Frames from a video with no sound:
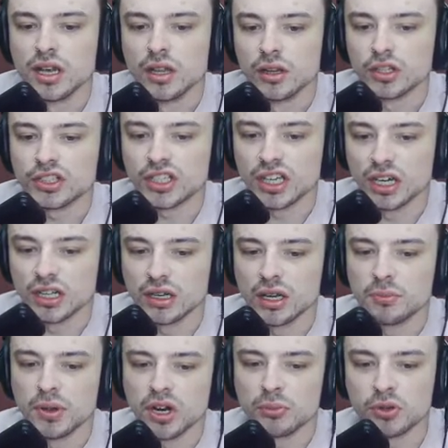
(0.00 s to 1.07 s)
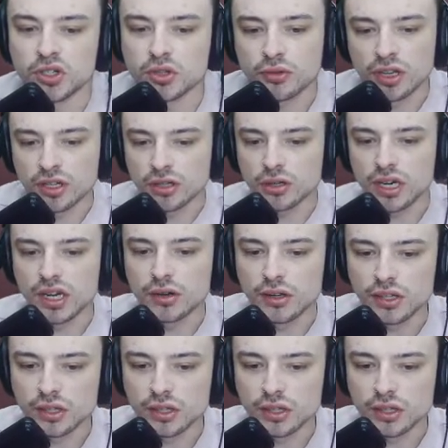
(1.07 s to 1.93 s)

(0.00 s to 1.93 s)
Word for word: Looks like you got a uh, berry bushes around your area.